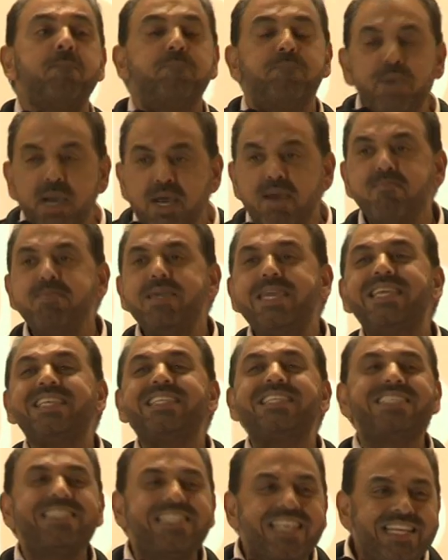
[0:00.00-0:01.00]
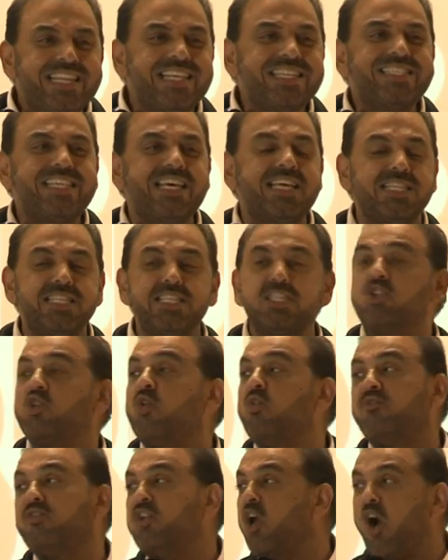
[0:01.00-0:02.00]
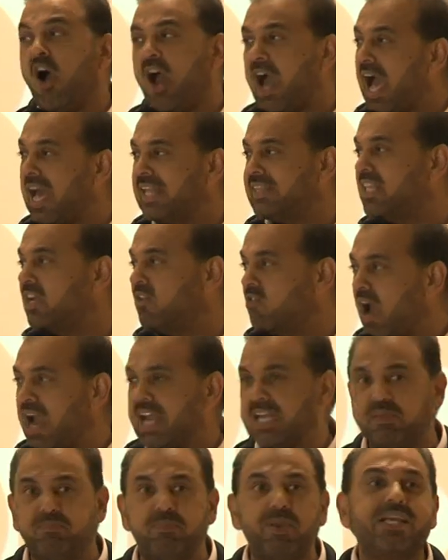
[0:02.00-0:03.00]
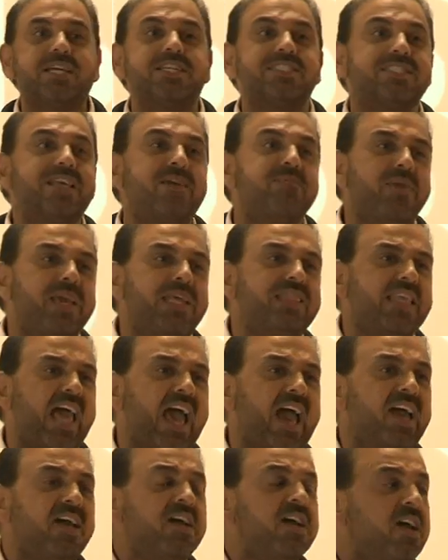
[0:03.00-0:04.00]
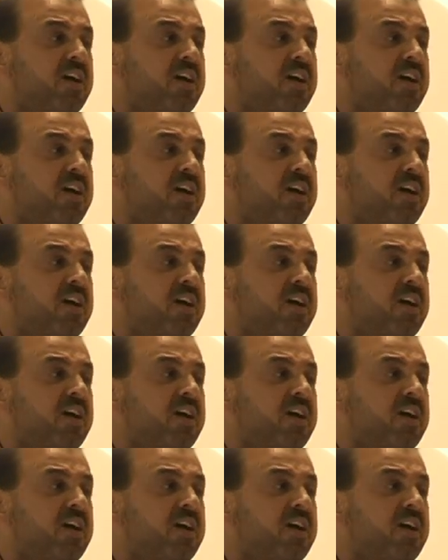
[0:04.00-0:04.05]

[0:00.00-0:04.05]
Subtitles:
Burmese citizens who've not had the right because they've been there